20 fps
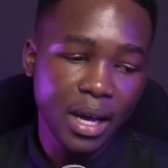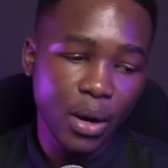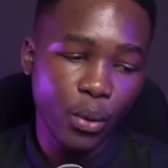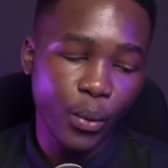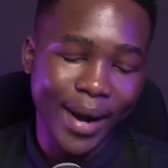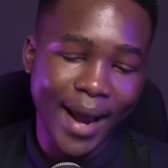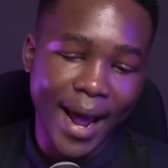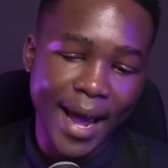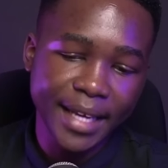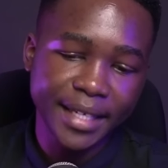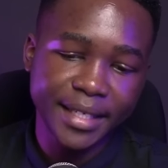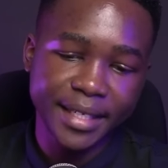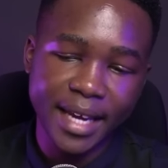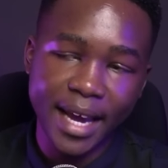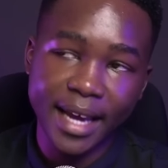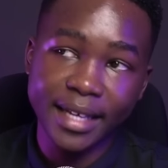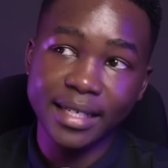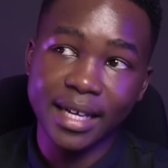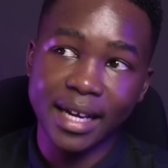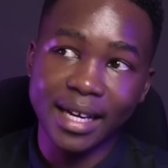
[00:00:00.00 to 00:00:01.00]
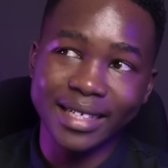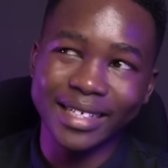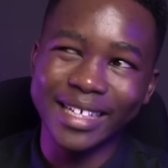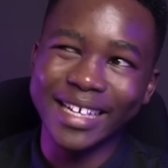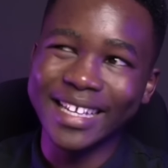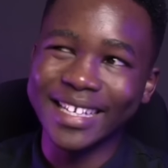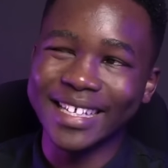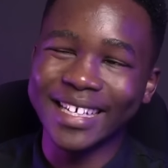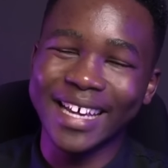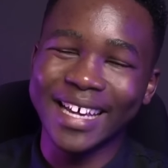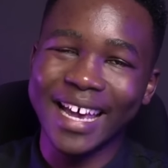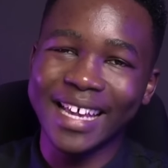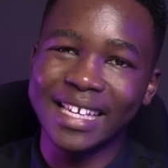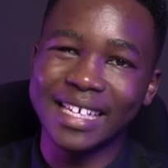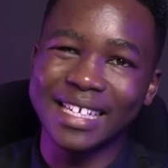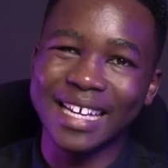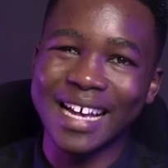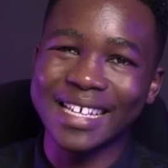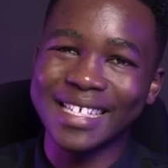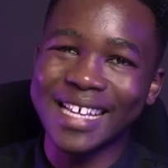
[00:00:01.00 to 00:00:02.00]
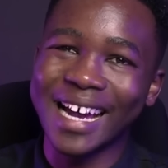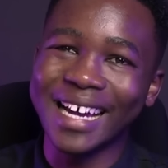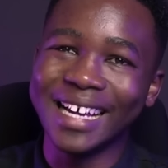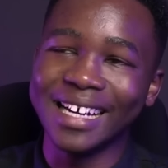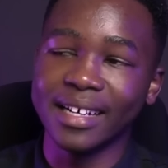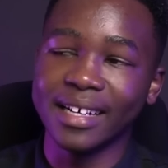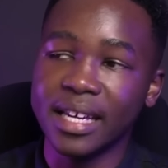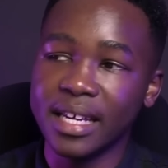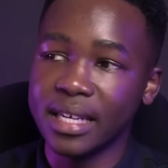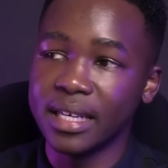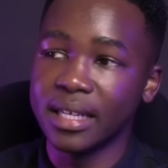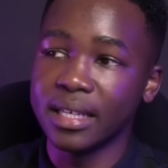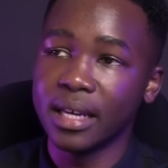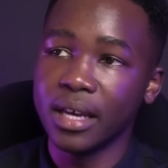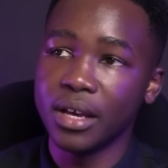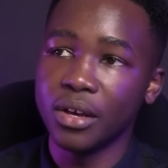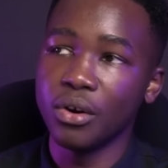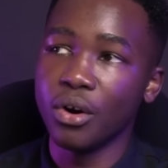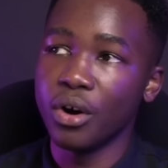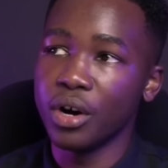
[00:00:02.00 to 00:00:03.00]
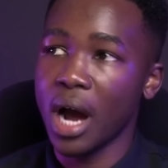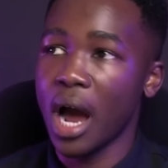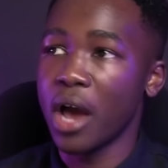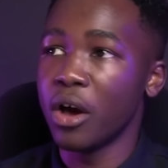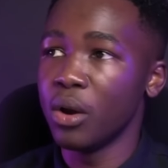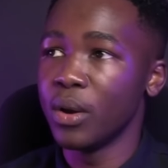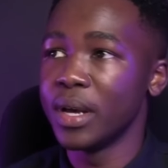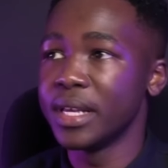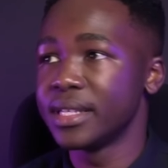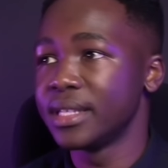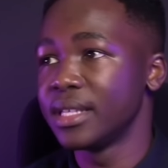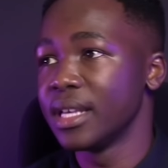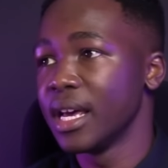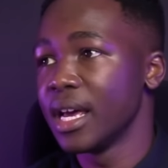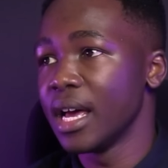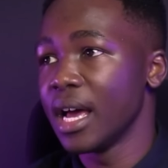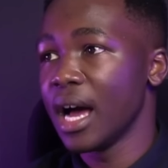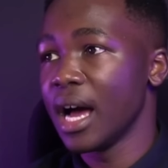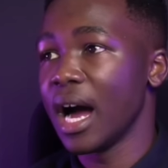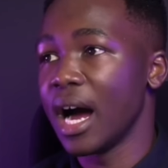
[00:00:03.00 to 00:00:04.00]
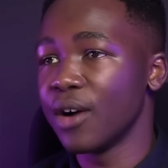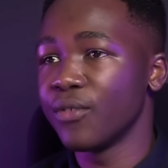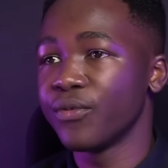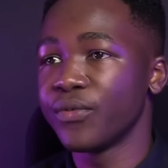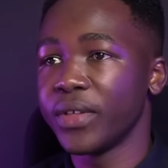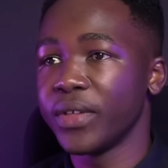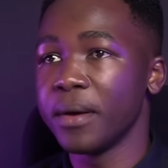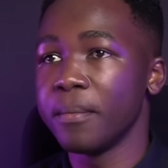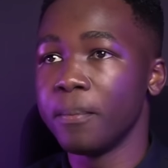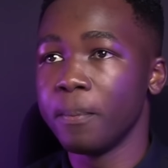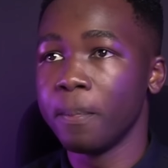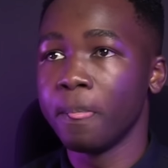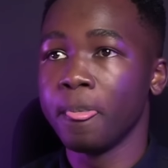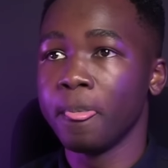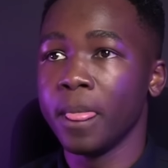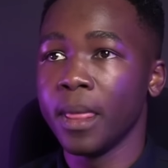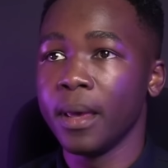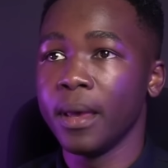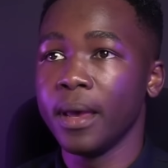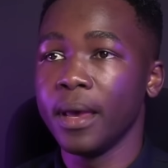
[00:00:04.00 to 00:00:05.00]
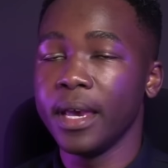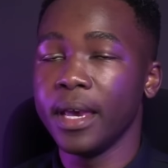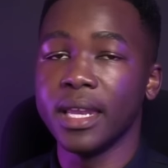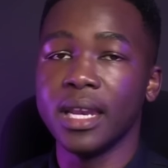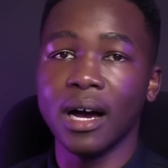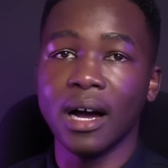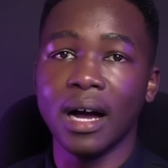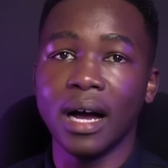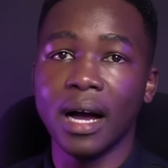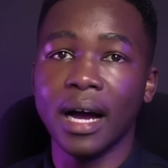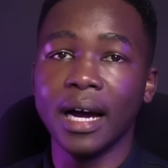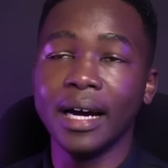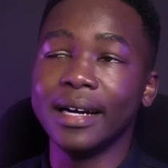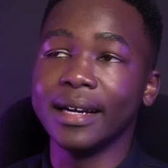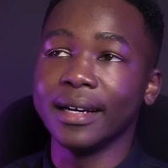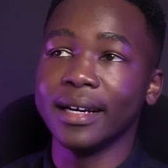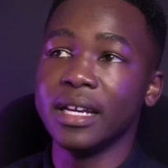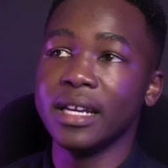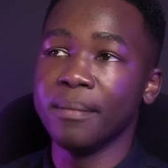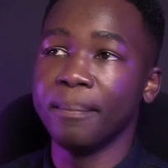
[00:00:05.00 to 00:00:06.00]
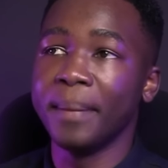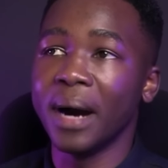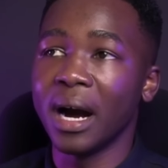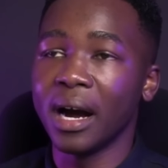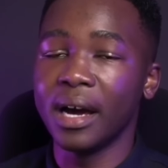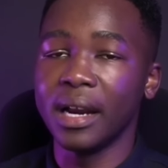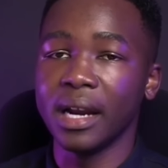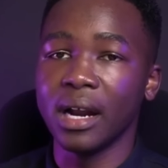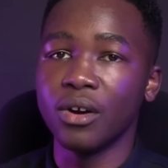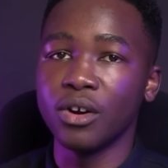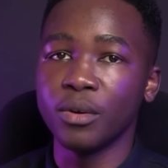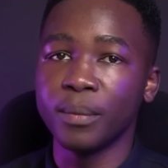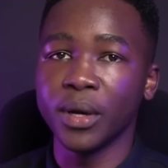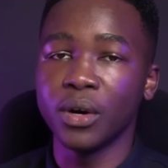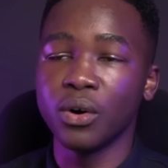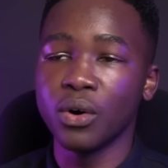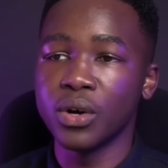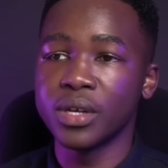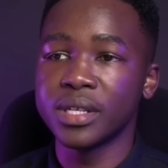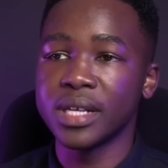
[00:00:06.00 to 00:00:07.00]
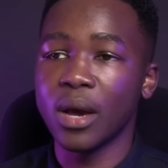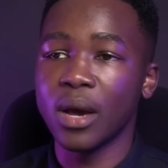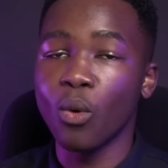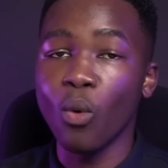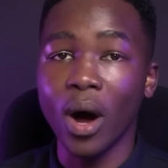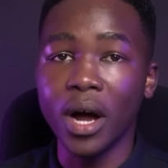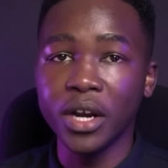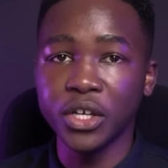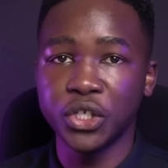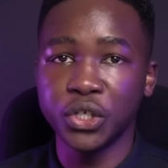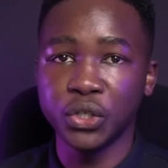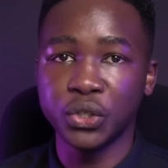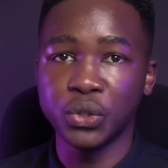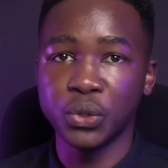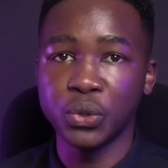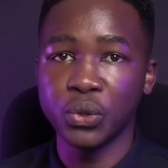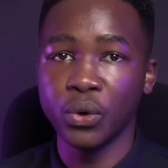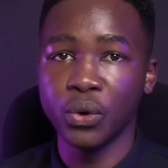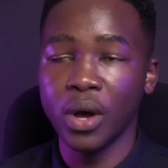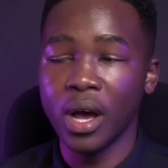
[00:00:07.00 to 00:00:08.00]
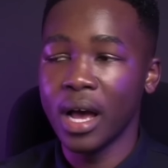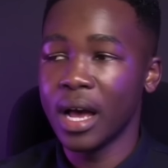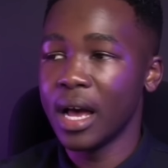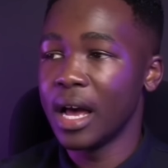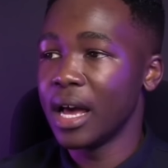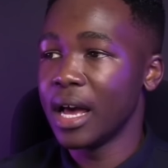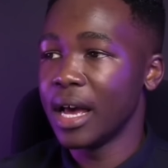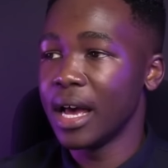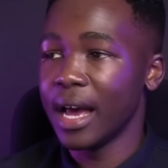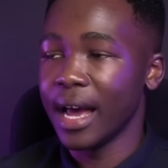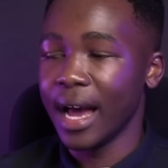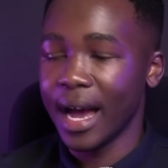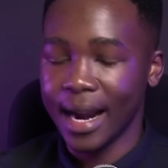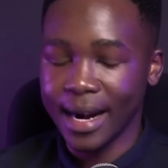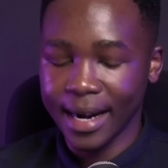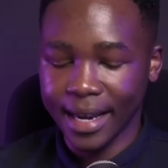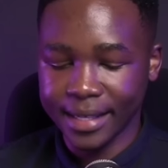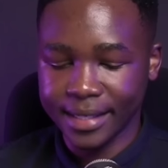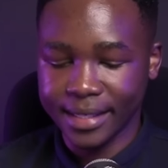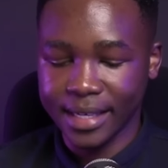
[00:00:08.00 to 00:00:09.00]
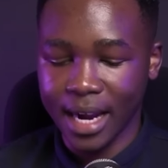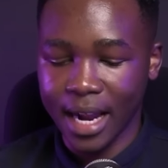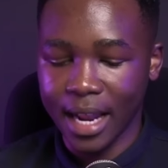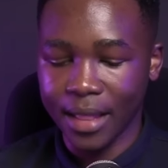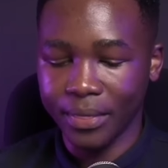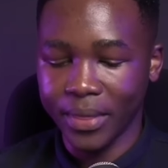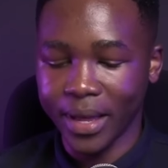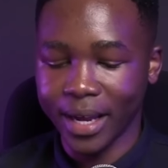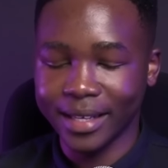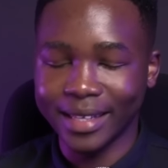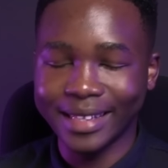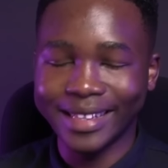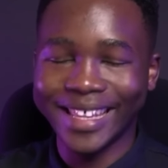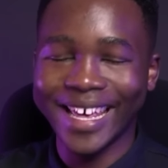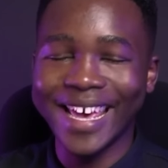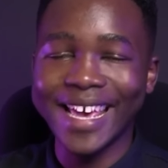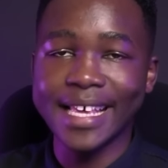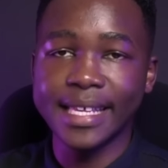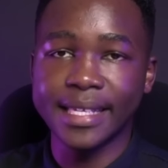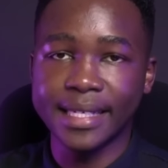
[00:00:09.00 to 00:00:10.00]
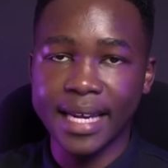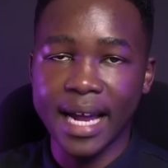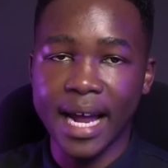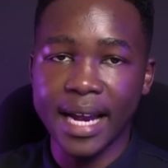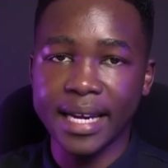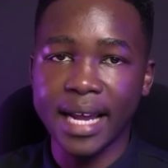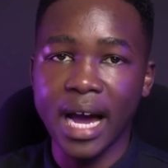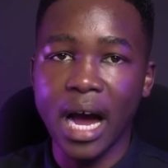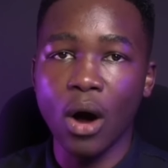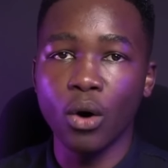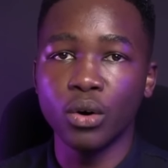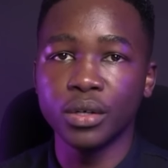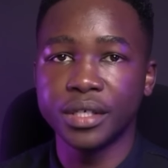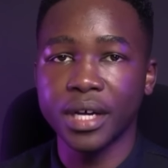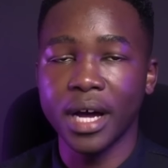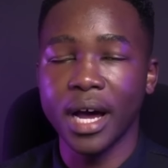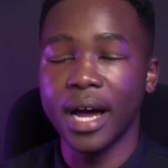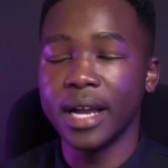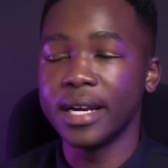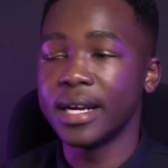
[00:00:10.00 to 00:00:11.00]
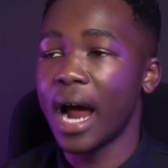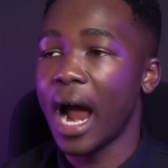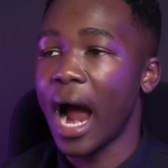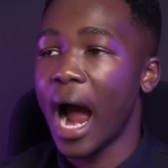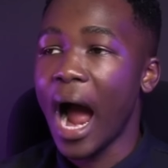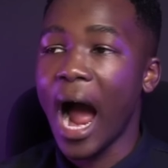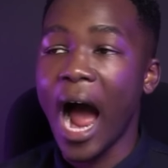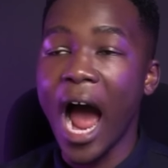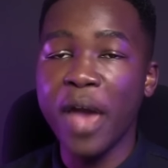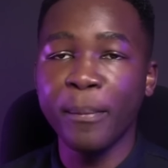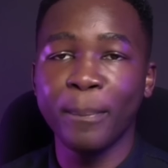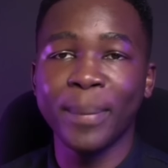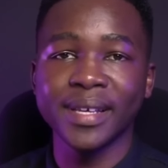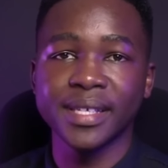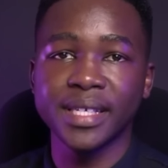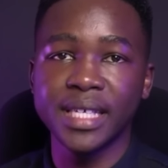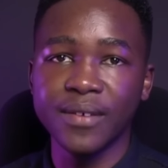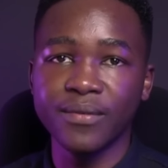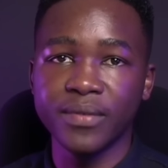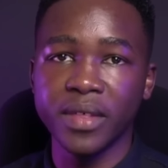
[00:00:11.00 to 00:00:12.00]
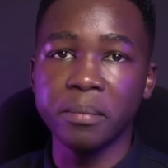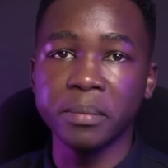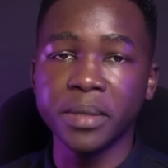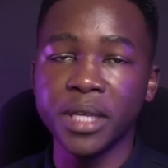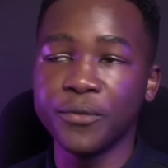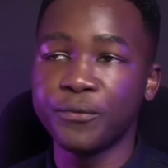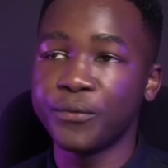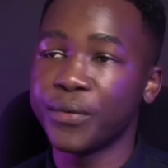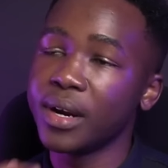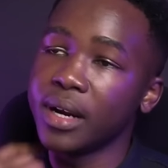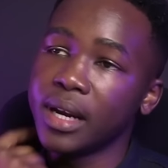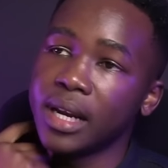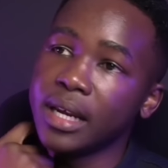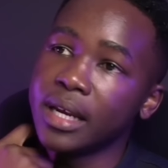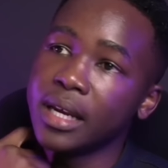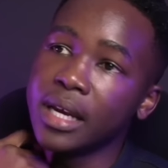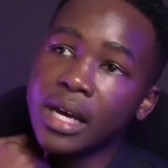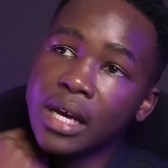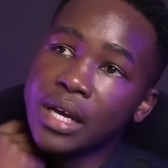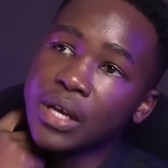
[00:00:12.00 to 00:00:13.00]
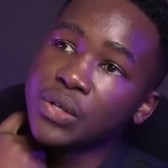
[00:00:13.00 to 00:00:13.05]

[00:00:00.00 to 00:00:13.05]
When I share it and indicate it as a green, you know, I always have them in a green background because I want you to understand that they stand out and I perceive them differently.